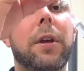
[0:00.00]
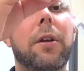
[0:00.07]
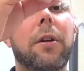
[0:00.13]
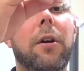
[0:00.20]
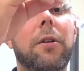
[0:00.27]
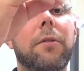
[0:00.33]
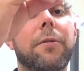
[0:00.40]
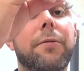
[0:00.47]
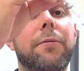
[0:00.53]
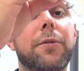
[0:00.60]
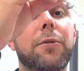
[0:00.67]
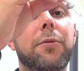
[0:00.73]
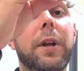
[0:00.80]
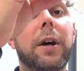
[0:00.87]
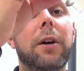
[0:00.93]
get all of the
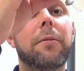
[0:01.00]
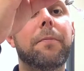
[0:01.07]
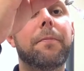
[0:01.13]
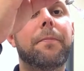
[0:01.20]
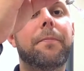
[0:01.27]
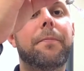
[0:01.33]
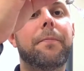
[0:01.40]
fluid out.